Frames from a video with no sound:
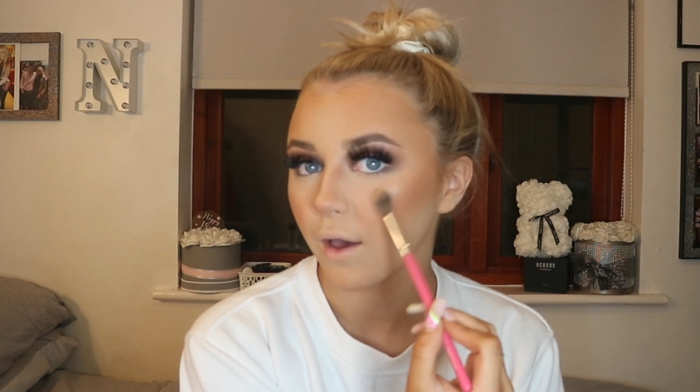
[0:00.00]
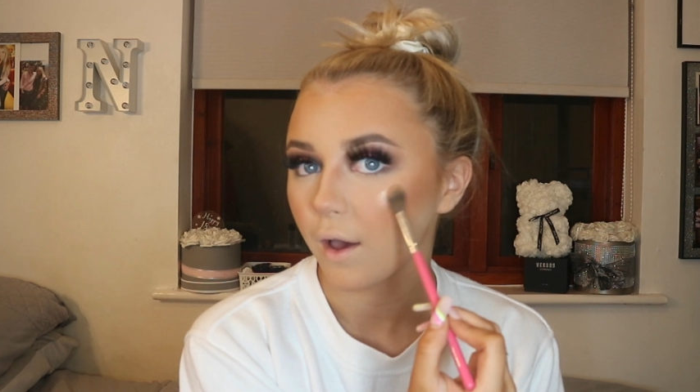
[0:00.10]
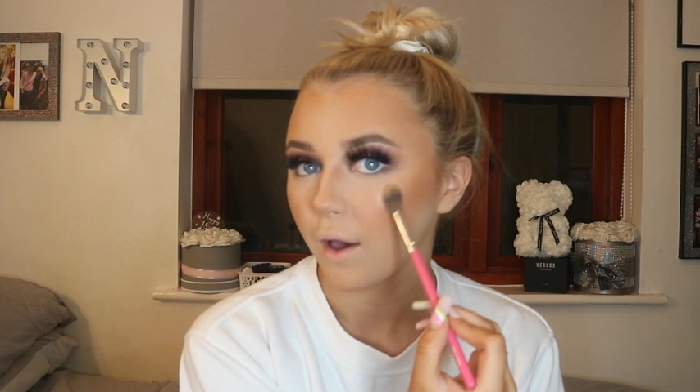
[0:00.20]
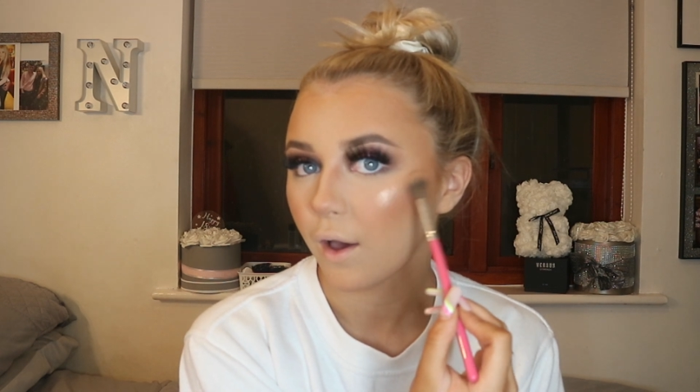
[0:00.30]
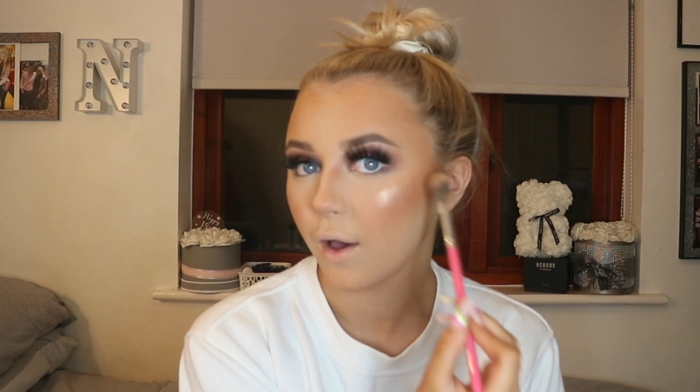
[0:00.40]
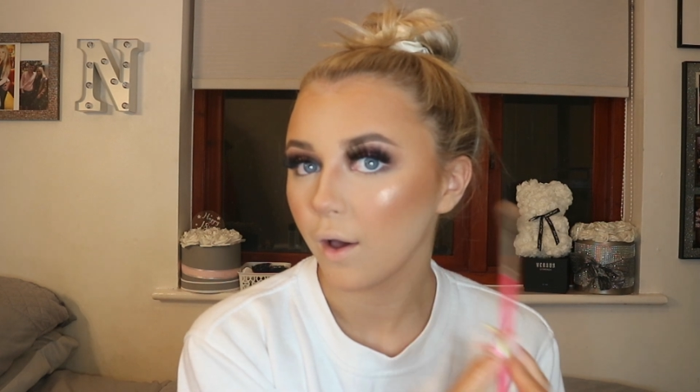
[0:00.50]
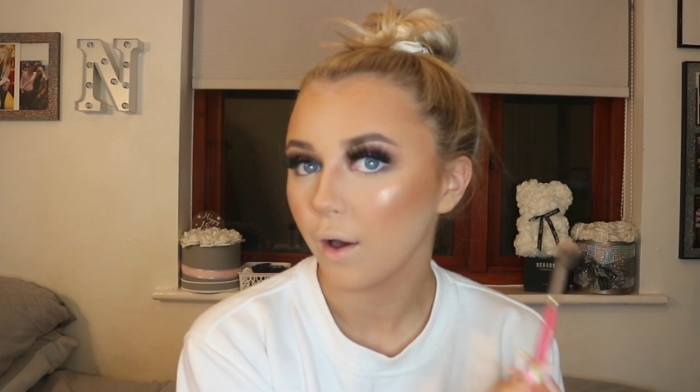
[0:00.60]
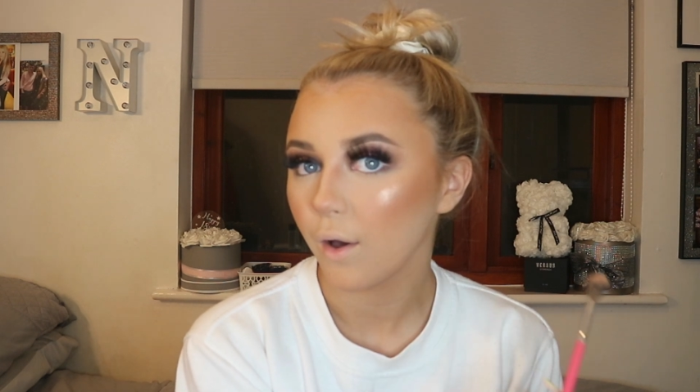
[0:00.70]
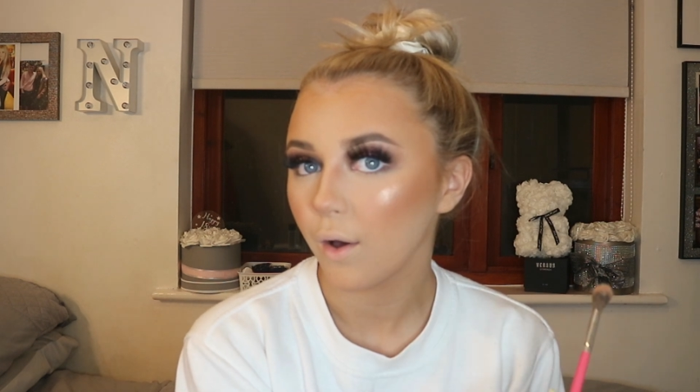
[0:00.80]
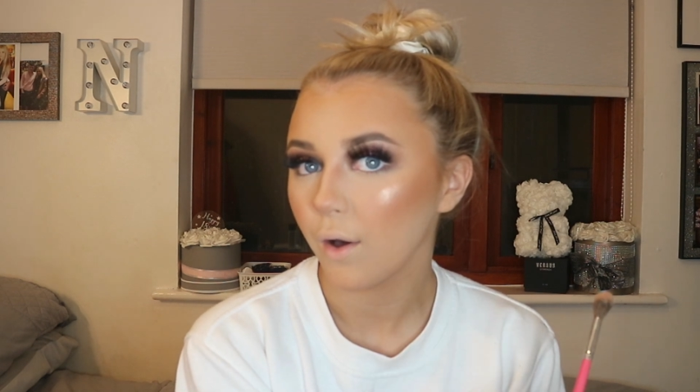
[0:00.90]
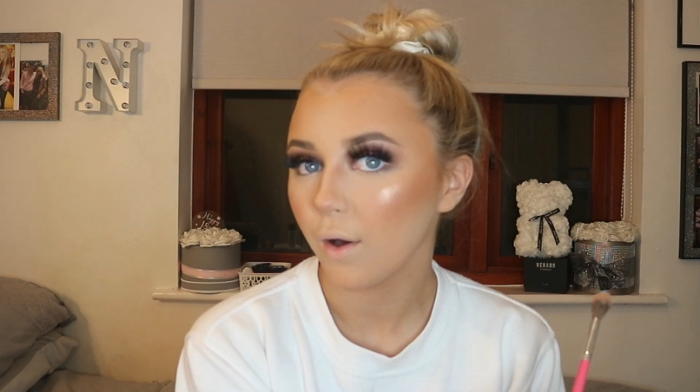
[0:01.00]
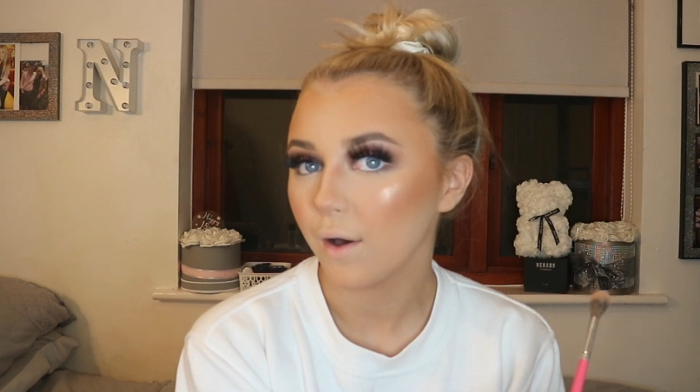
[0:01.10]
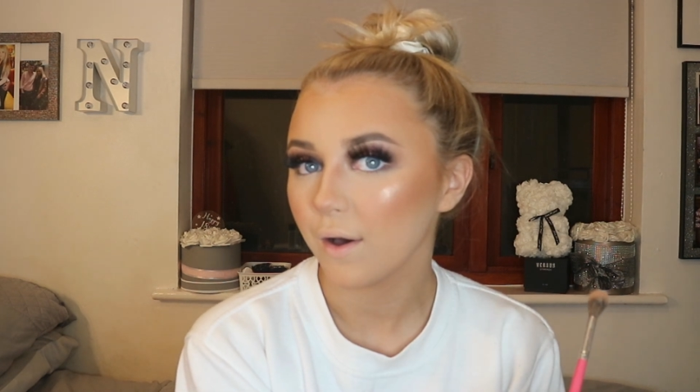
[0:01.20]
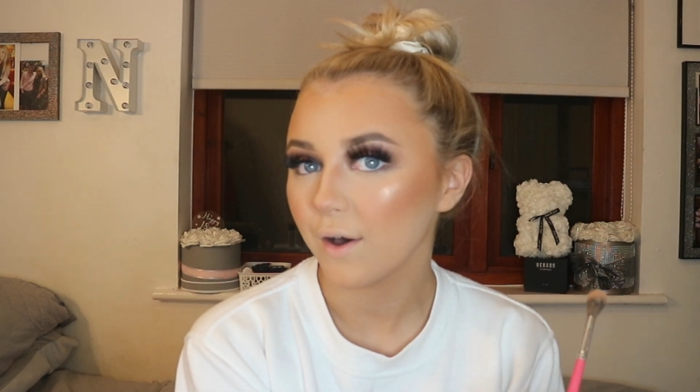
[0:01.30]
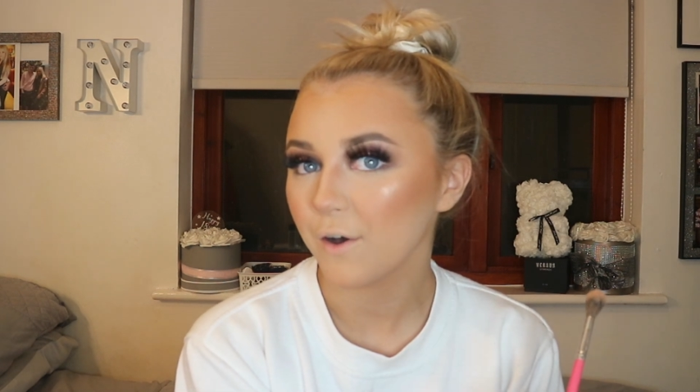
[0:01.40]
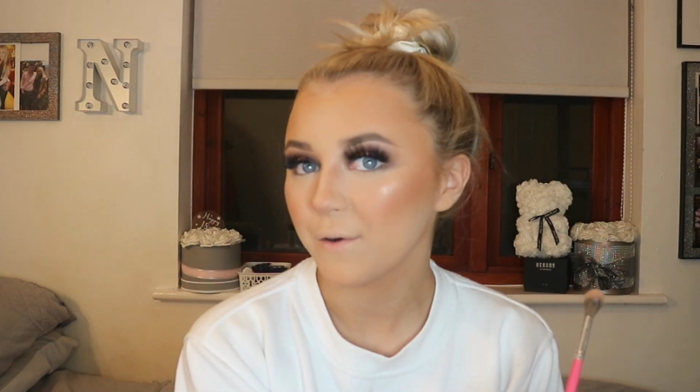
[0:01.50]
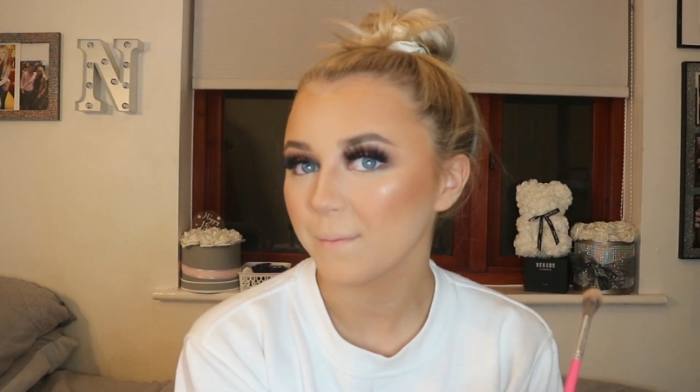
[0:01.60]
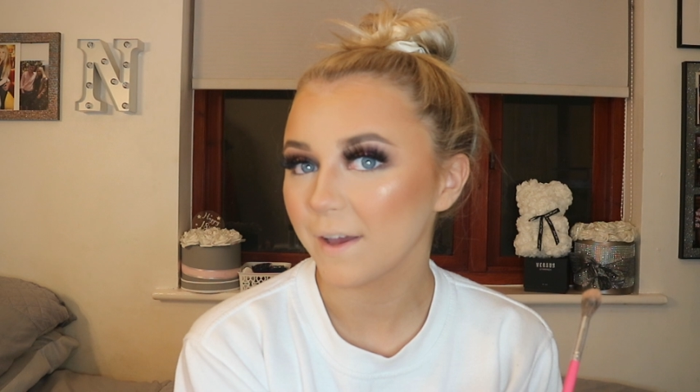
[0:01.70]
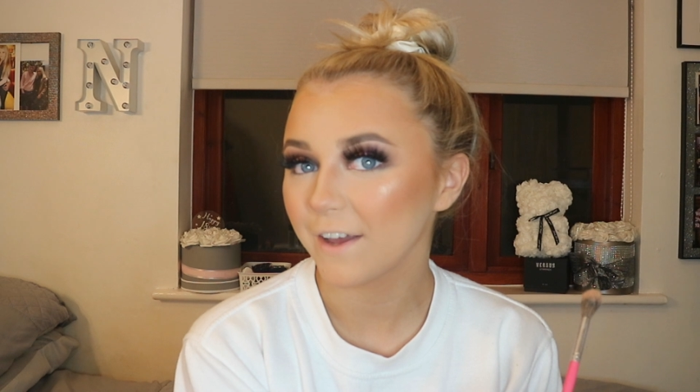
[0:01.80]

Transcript: Oh my